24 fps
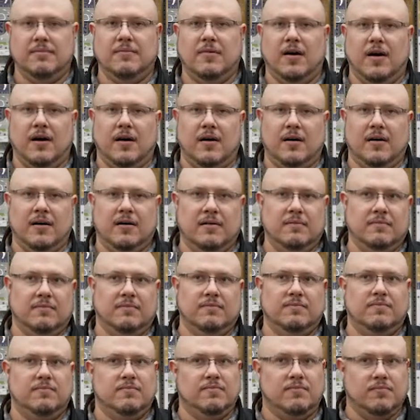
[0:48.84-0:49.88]
are
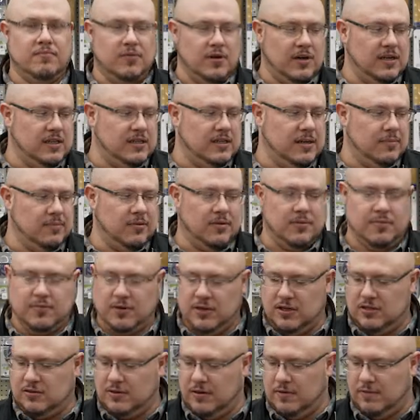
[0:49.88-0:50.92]
pretty simple,
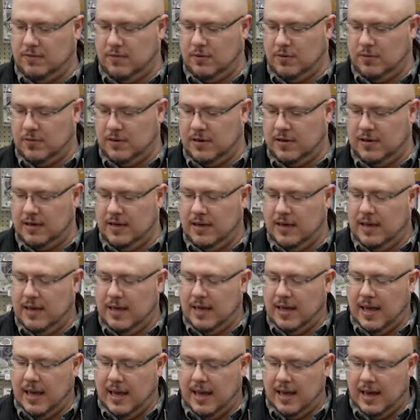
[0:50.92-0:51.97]
pretty straightforward,
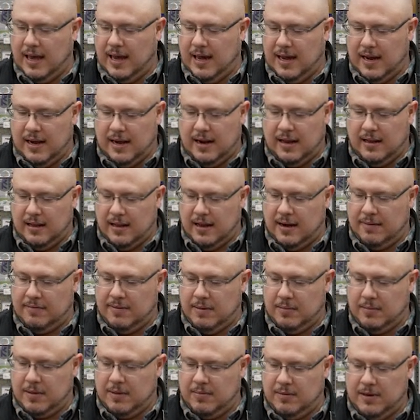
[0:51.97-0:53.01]
and a lot of
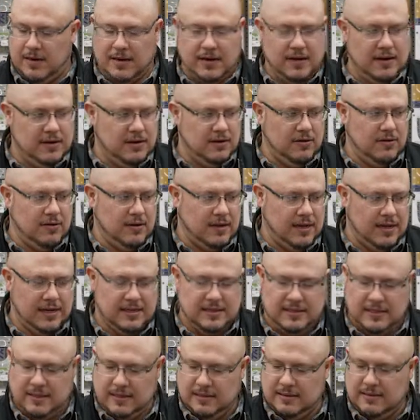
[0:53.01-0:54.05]
them can be done
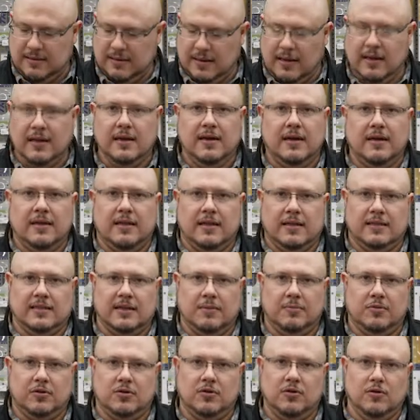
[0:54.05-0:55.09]
utilizing the
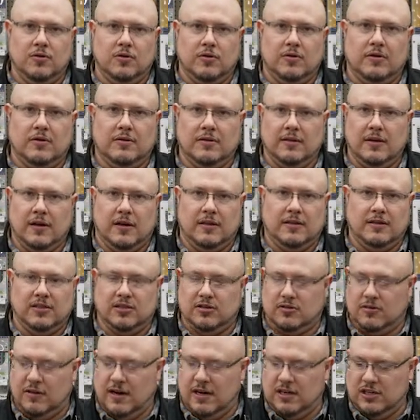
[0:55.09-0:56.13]
simple tool called the
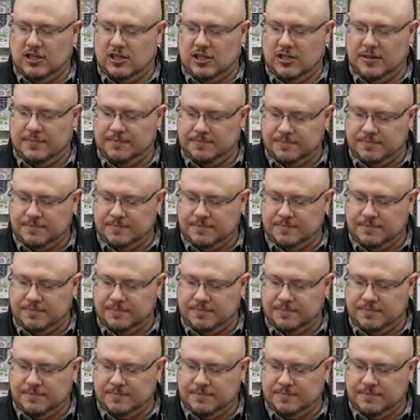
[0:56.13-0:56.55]
scrunch.